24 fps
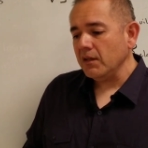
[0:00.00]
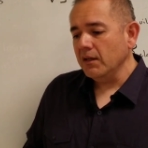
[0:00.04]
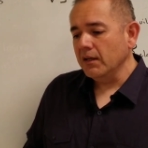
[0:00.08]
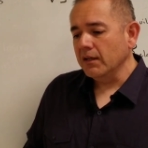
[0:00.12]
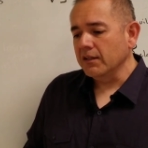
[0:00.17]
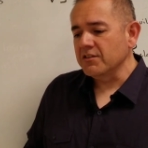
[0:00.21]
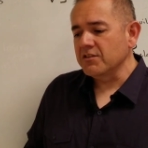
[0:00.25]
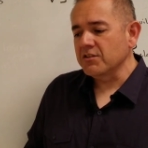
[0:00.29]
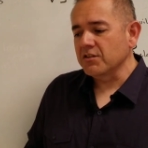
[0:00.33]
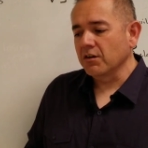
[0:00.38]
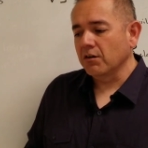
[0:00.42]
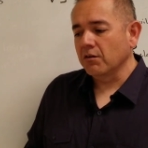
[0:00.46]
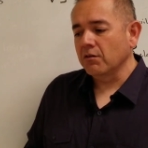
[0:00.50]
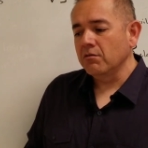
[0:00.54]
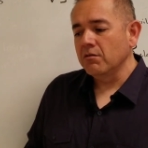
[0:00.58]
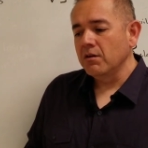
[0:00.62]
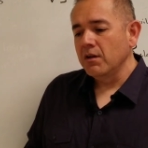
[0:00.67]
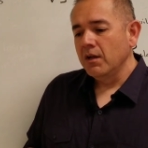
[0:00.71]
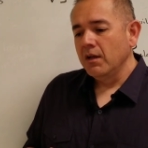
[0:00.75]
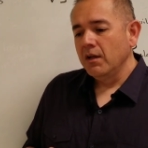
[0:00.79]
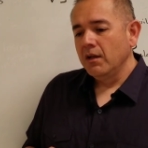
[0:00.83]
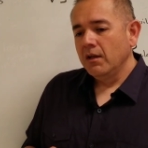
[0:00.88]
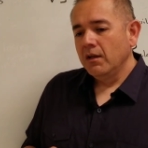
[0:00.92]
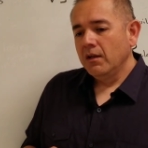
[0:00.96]
And
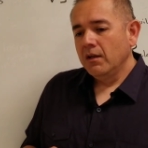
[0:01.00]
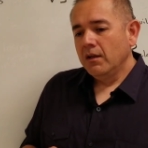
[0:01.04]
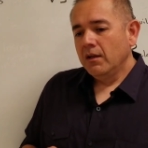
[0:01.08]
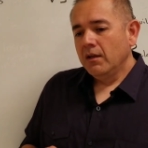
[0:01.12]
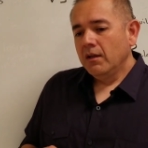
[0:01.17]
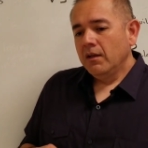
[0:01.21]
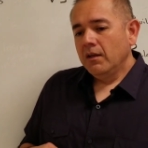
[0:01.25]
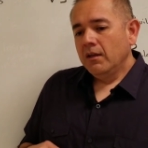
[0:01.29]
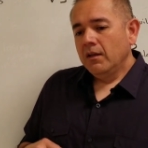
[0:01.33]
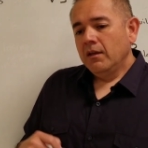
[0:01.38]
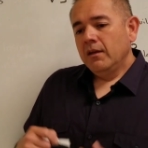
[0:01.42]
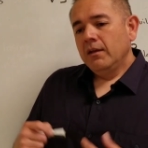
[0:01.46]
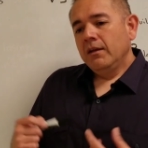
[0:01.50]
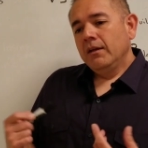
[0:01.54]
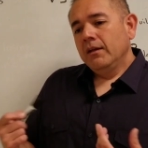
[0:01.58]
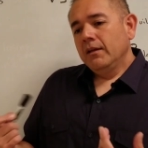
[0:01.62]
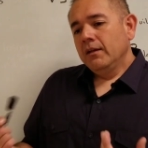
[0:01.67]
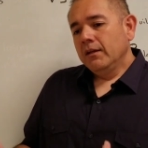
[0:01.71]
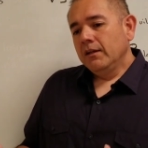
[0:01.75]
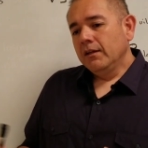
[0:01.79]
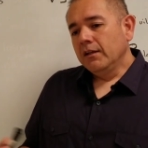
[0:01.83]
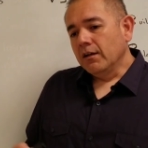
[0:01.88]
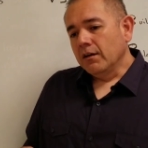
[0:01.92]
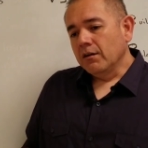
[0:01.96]
so
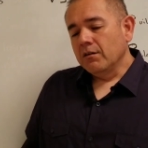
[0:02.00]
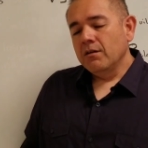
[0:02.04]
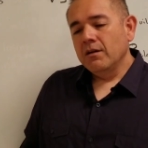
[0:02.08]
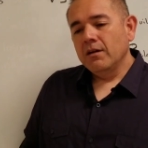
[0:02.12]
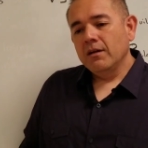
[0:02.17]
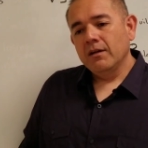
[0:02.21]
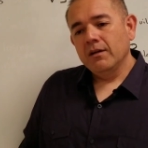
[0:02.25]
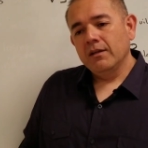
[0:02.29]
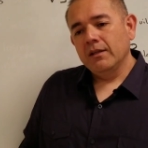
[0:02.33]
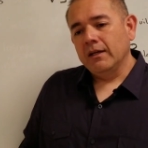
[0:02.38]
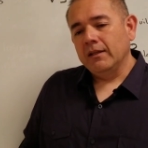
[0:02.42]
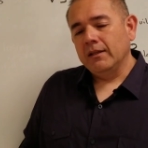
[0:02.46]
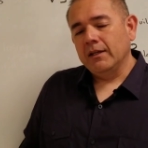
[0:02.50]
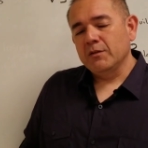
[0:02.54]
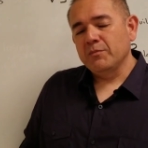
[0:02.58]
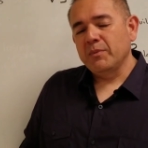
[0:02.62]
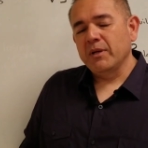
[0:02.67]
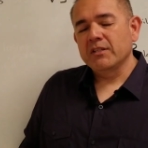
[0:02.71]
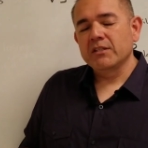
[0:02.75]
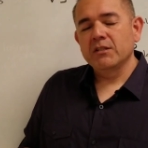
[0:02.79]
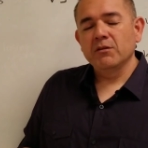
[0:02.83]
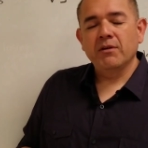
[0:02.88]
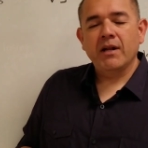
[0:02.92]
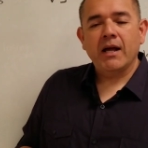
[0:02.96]
that's
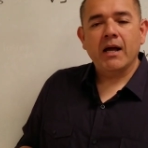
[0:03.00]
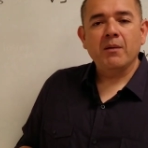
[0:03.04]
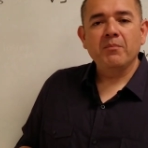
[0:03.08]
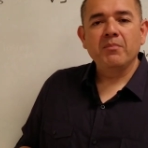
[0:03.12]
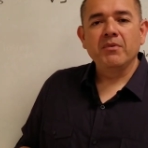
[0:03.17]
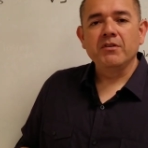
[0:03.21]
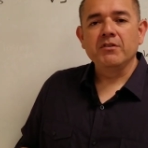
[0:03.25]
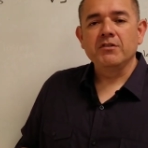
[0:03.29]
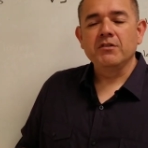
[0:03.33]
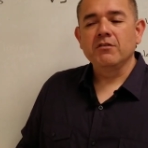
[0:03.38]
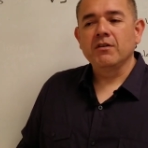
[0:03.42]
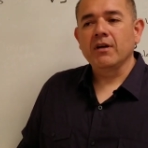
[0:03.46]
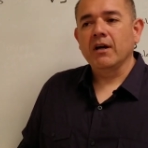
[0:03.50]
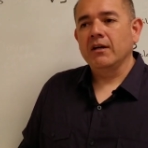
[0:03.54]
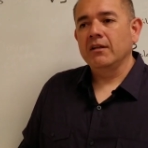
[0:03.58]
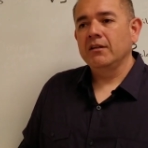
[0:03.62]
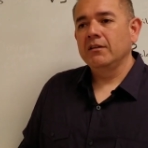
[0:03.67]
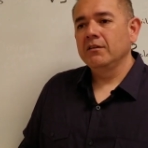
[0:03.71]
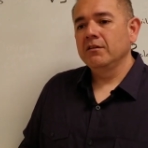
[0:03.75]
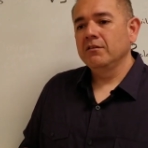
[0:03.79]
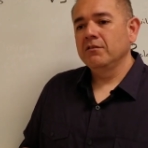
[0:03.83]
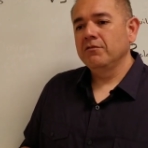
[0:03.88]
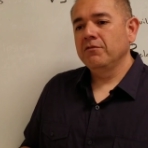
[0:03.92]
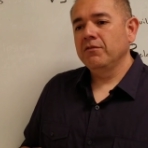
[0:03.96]
basically what happens. You
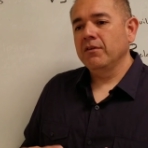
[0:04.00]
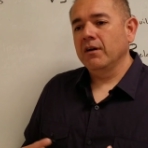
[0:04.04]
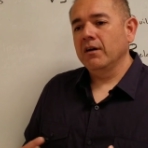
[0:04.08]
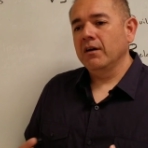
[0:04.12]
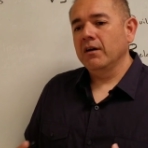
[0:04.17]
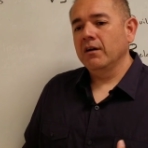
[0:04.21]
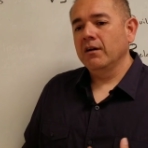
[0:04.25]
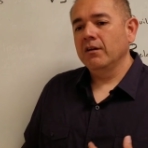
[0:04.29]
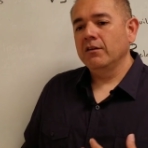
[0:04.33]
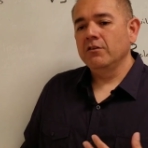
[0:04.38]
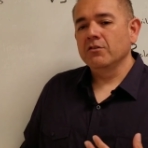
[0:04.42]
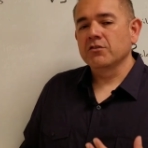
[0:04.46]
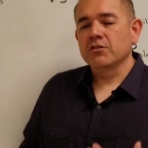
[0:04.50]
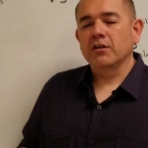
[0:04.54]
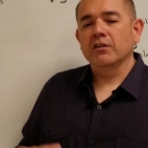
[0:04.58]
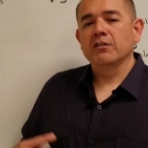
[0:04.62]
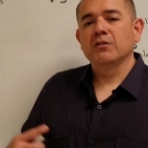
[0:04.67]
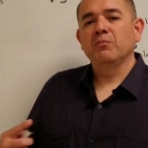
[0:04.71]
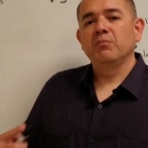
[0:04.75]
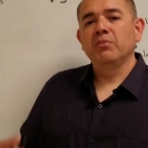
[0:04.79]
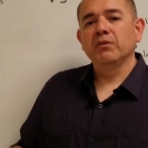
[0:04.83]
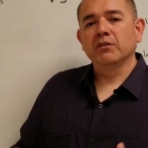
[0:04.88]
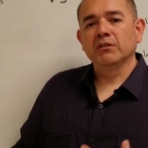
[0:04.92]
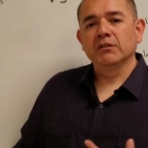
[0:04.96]
kind of you
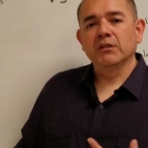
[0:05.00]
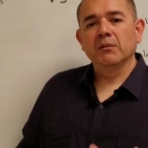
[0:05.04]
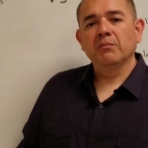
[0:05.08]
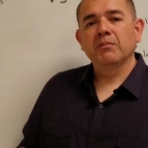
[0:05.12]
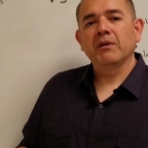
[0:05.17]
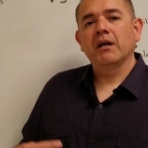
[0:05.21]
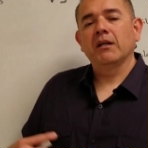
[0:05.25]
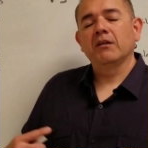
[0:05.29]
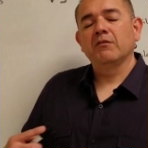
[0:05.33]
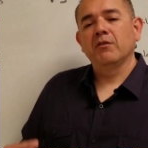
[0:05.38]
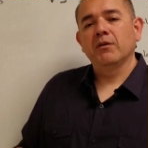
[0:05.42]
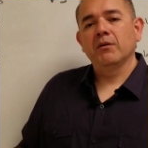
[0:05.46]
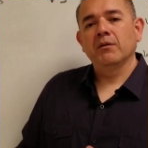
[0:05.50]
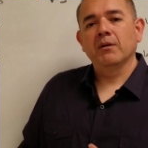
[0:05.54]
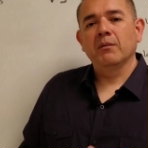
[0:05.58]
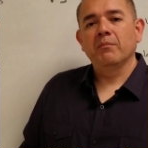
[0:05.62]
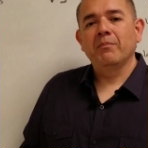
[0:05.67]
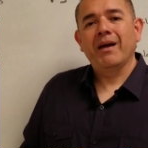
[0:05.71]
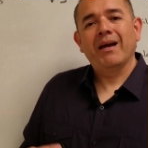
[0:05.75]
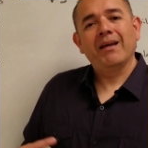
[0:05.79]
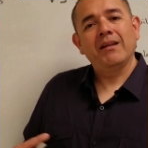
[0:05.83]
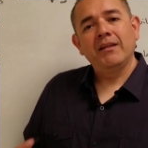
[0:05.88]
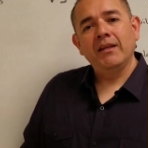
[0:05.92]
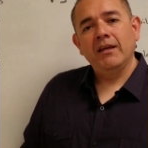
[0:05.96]
start to build up kind of a
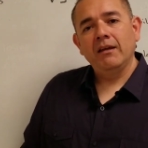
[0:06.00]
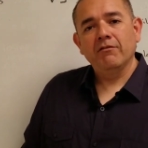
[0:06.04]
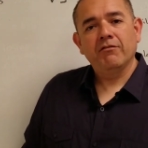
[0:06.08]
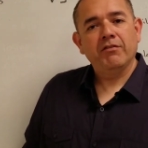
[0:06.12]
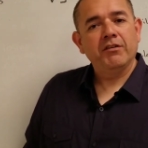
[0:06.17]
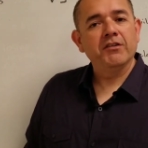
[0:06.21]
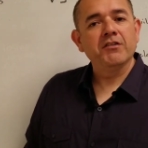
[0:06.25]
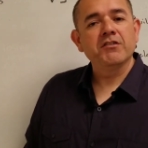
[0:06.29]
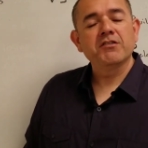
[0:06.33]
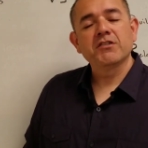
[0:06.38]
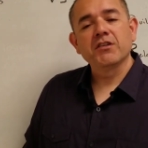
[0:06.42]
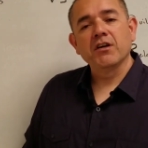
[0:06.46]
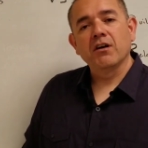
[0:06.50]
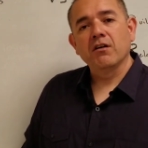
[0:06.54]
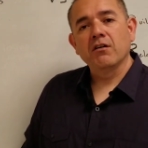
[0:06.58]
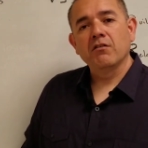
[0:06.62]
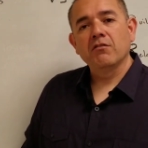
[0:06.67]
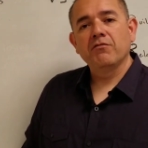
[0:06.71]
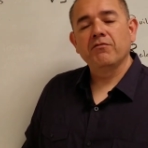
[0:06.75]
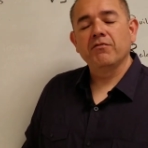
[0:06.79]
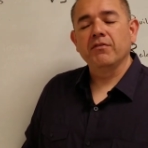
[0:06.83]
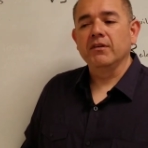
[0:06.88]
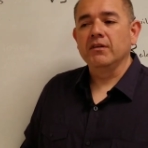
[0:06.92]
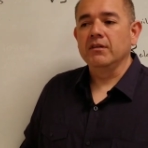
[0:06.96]
bad name for
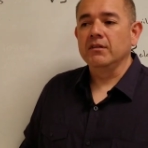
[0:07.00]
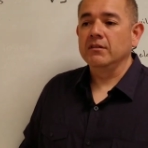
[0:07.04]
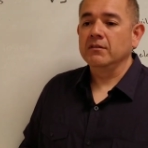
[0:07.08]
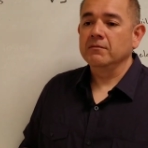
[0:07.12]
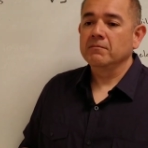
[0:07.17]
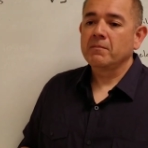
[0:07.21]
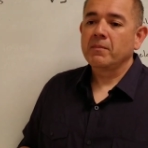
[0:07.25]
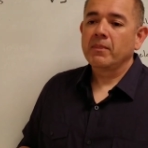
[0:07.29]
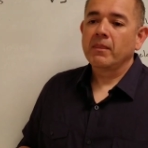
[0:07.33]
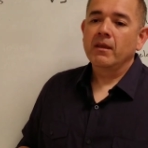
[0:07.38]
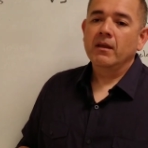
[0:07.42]
yourself, and